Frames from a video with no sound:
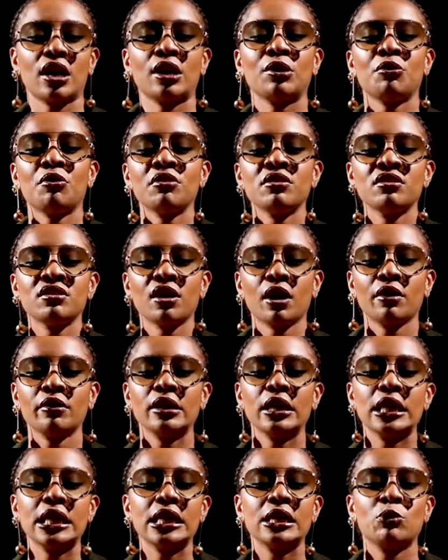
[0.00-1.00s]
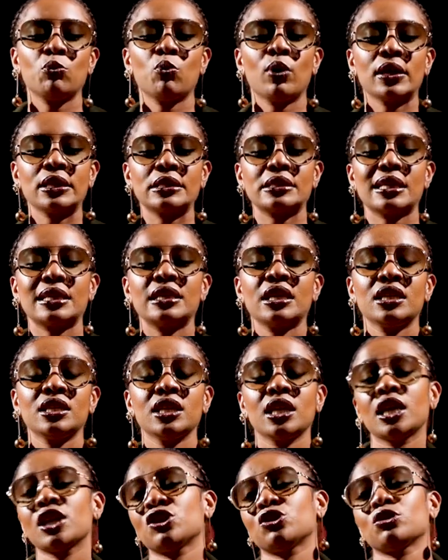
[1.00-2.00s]
Ordinary was a
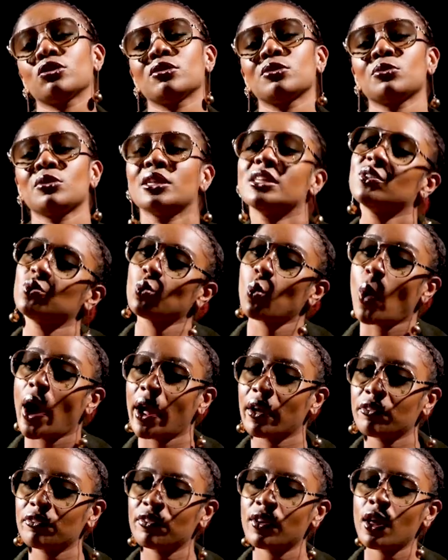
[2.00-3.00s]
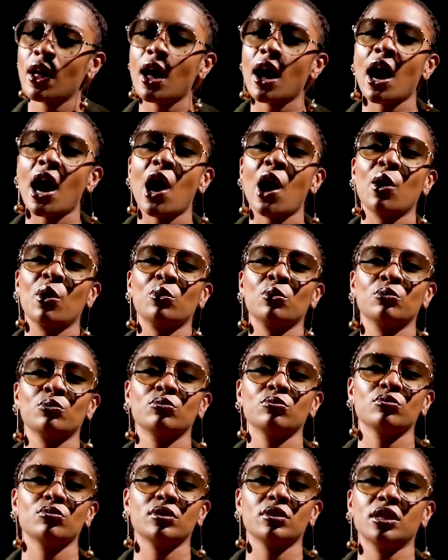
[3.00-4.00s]
dedication to his wife,
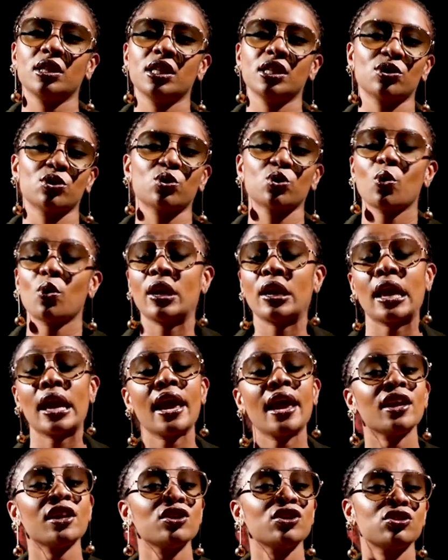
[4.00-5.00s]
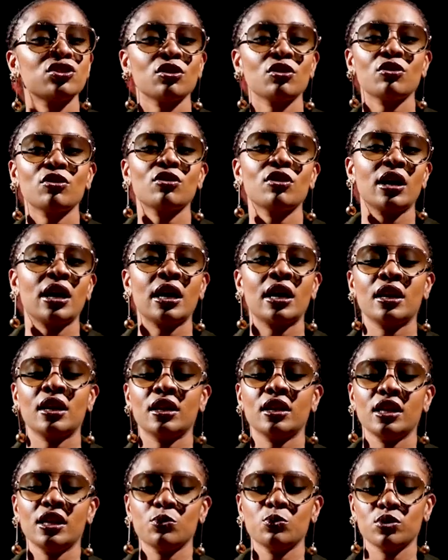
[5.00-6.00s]
how he saw an angel
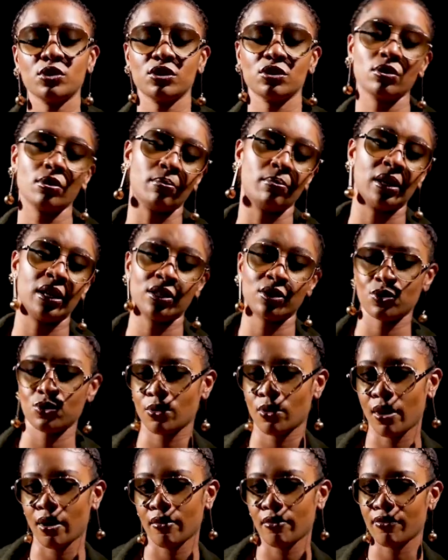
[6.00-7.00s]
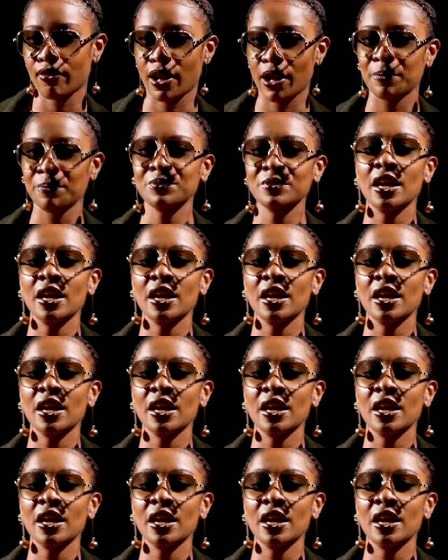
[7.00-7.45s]
and he was so blessed to have her.